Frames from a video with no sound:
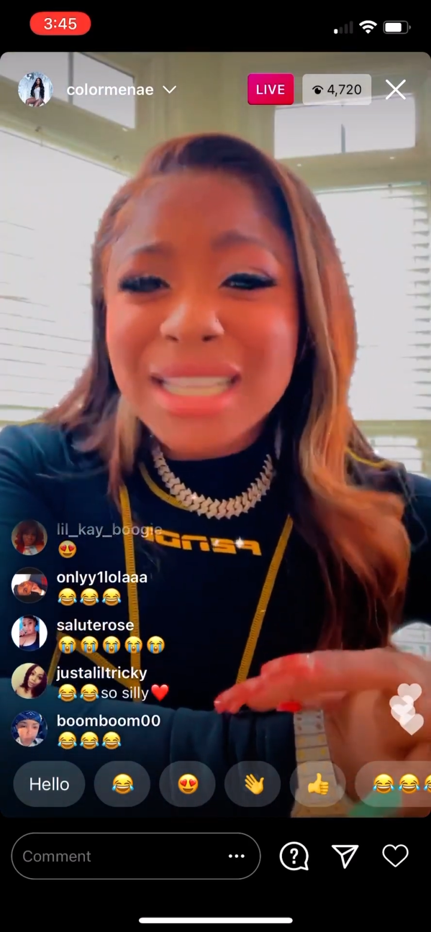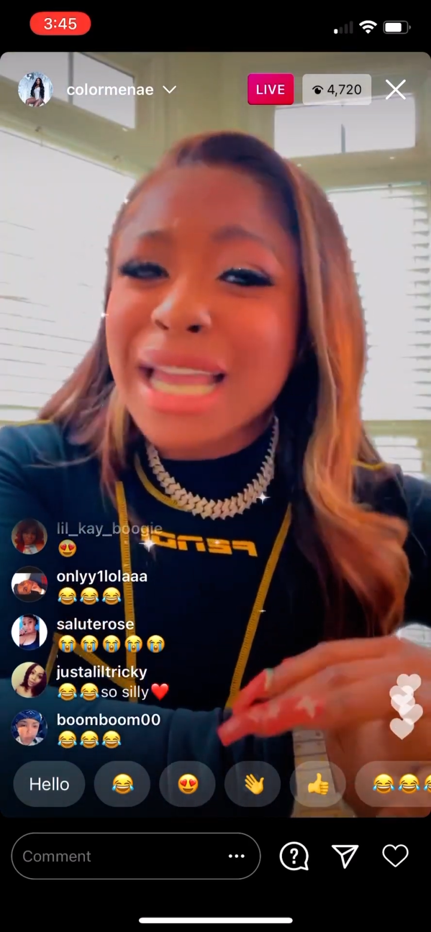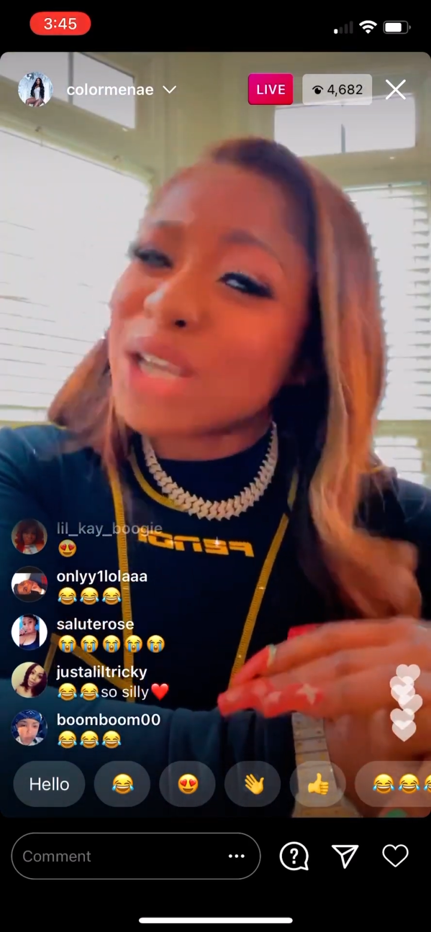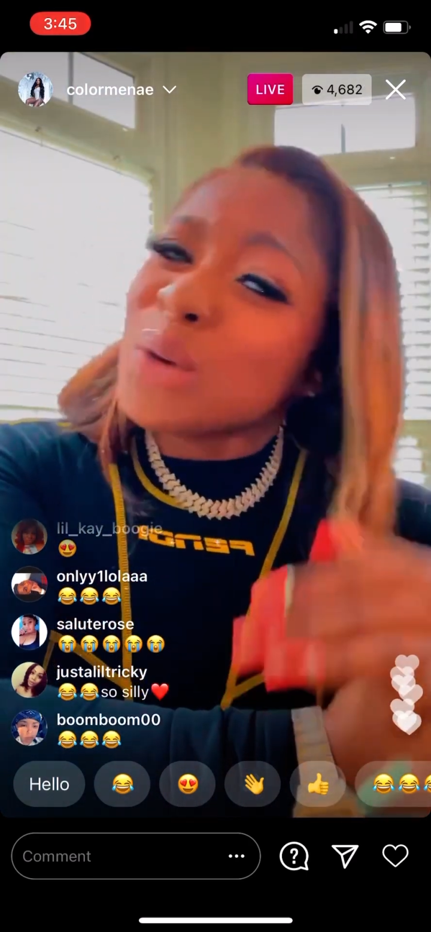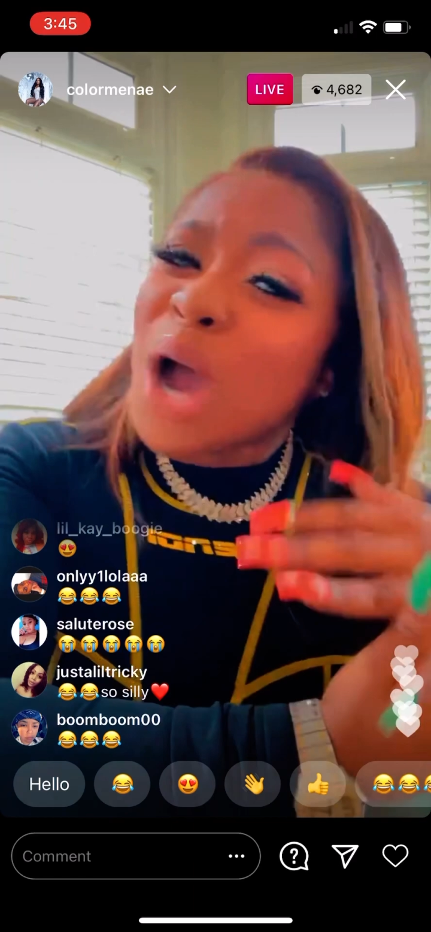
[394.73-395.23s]

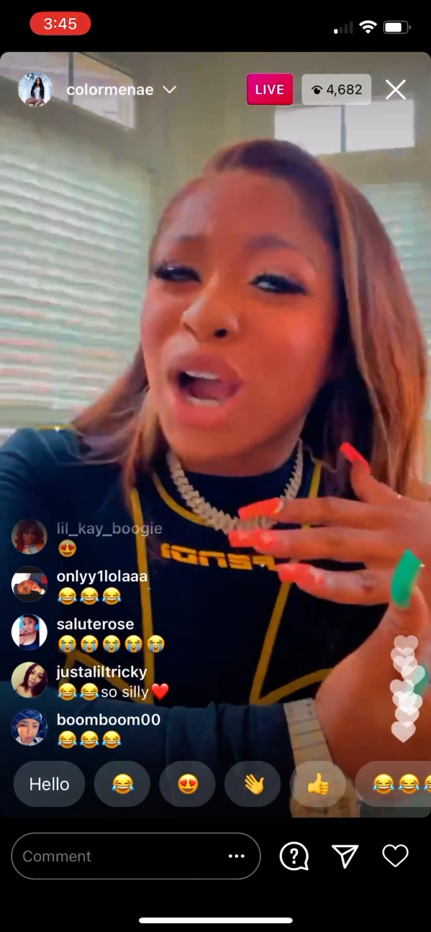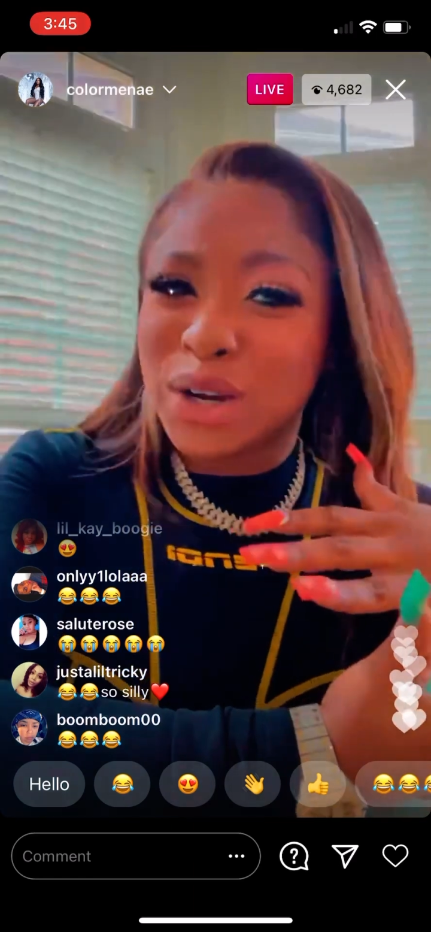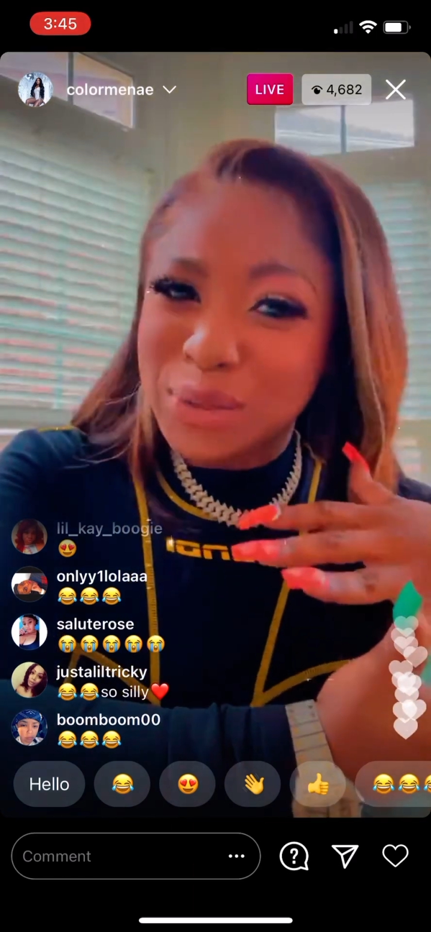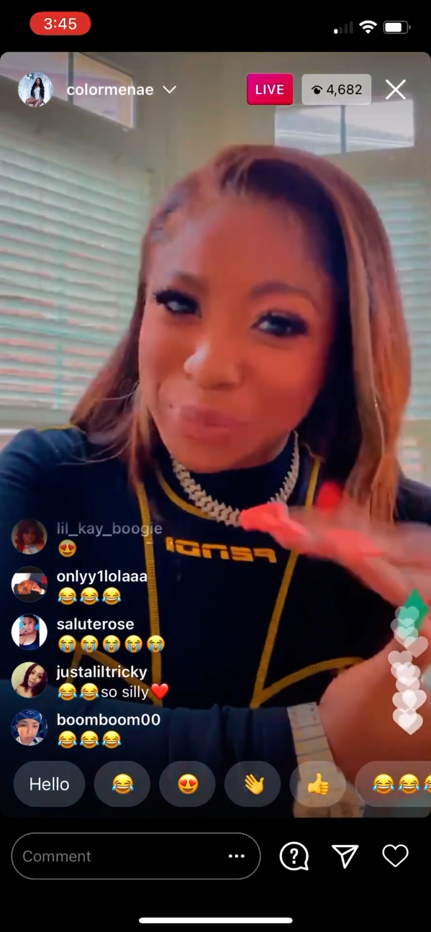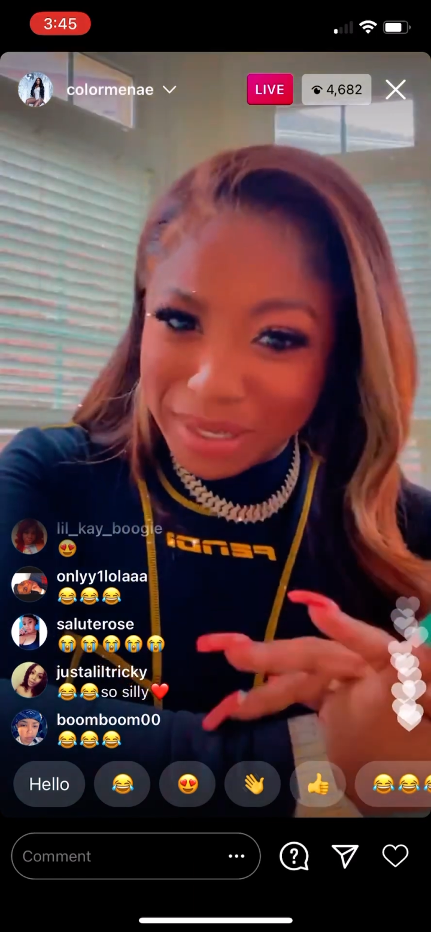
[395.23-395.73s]
Like you
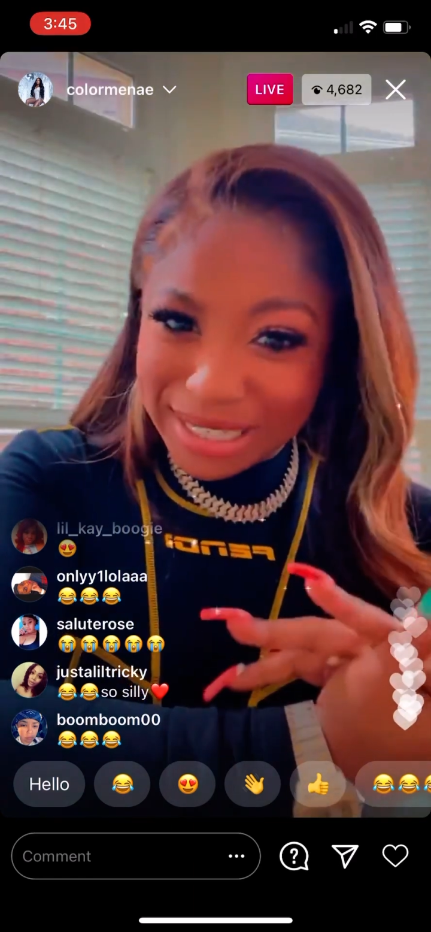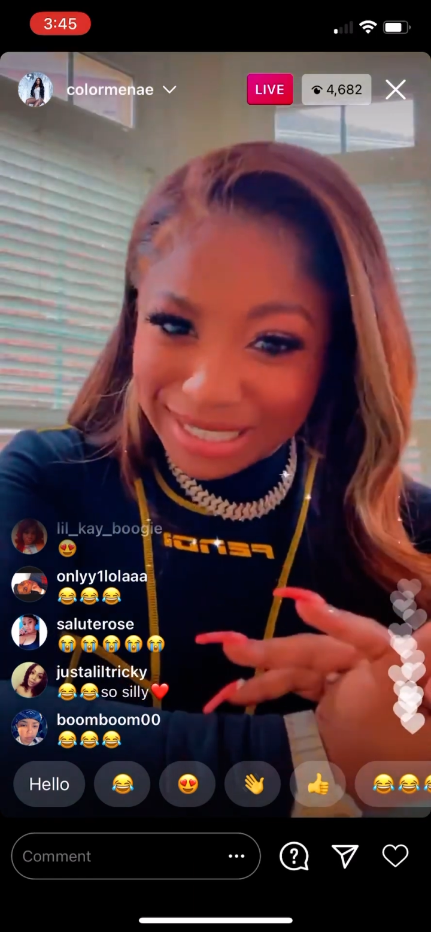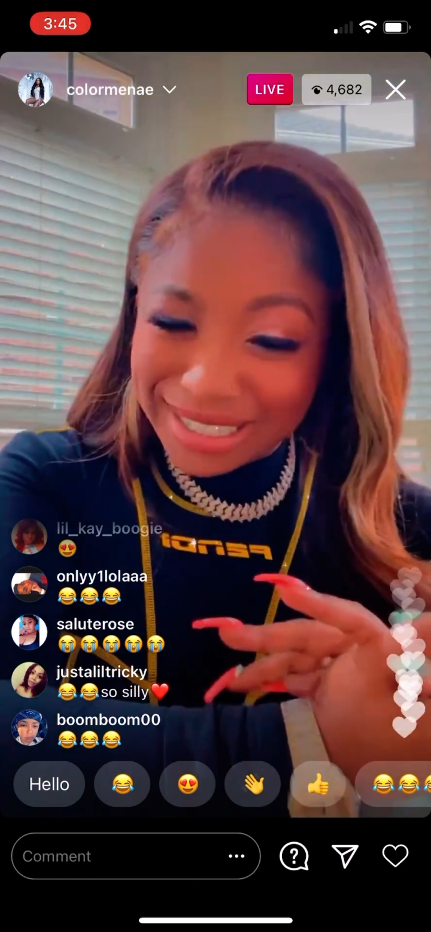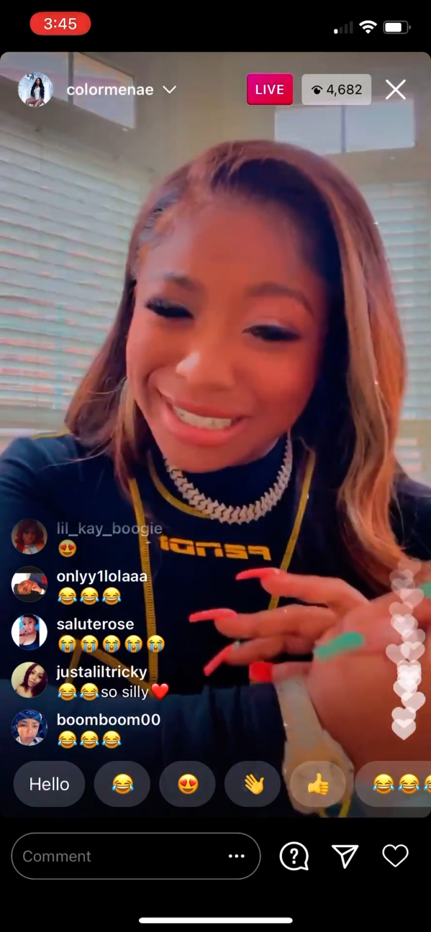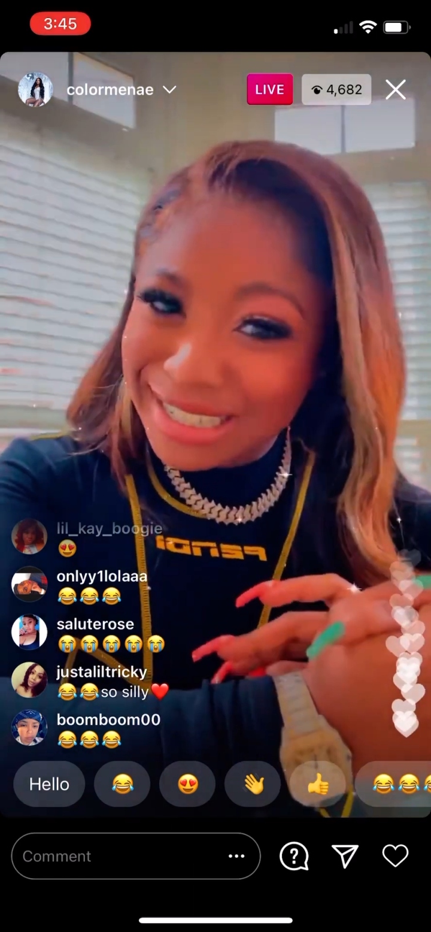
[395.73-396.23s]
hurt
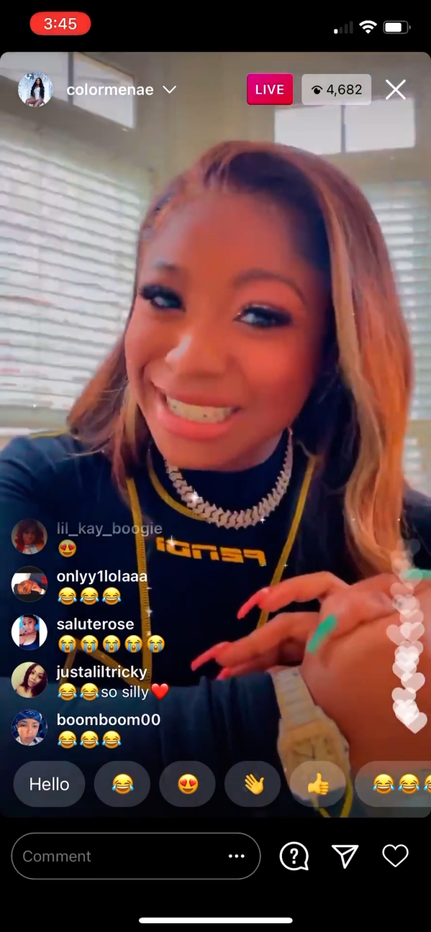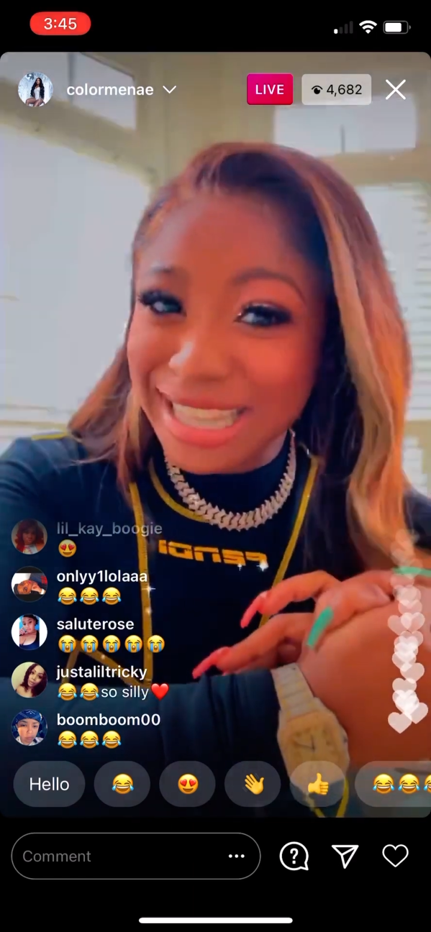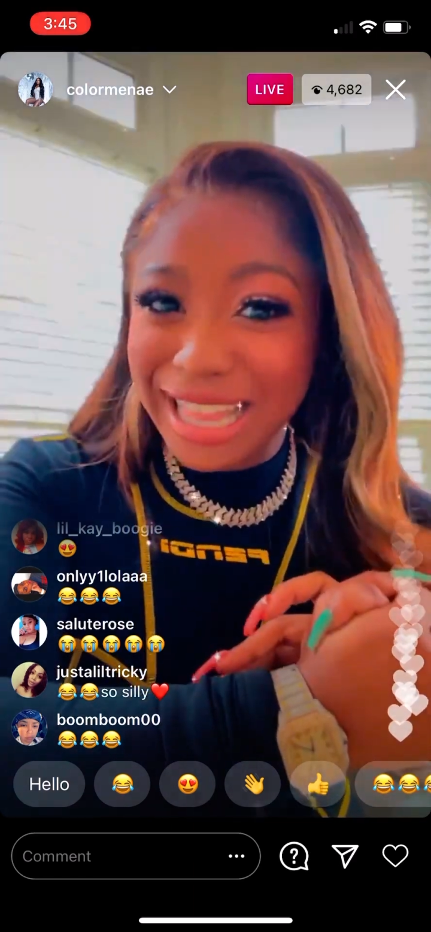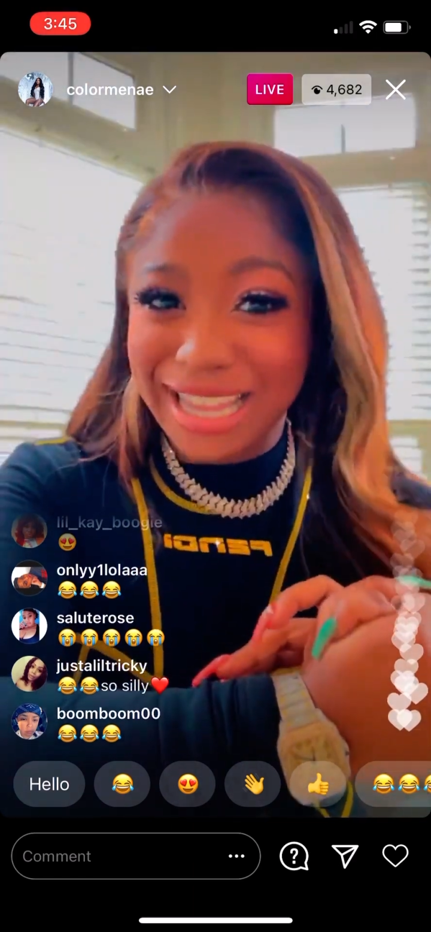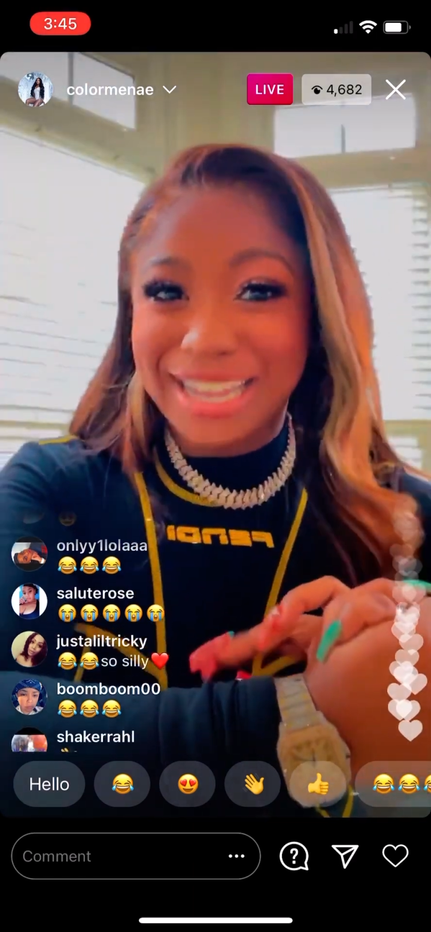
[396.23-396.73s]
me.
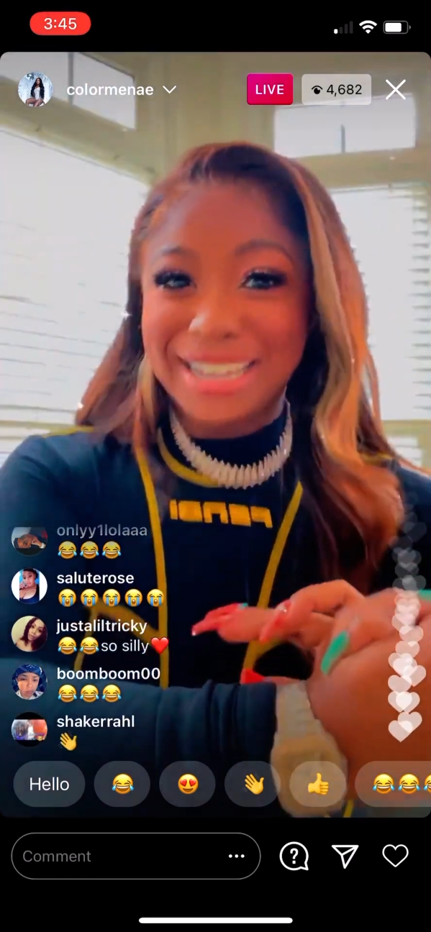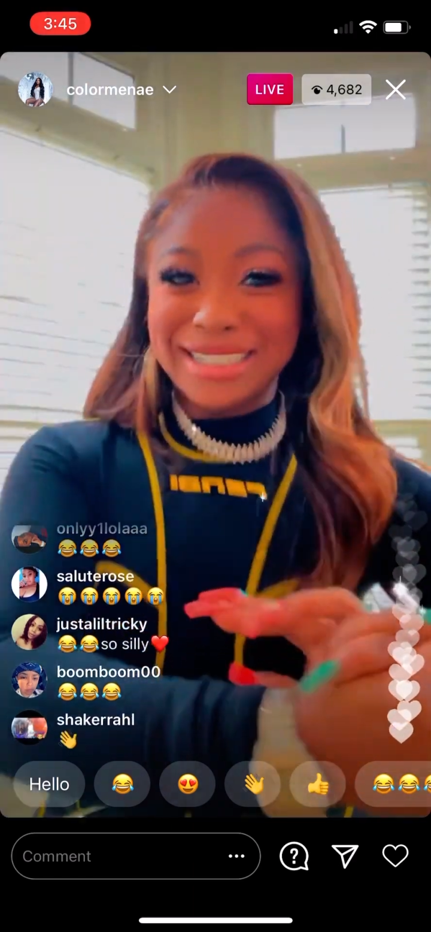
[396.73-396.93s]
Like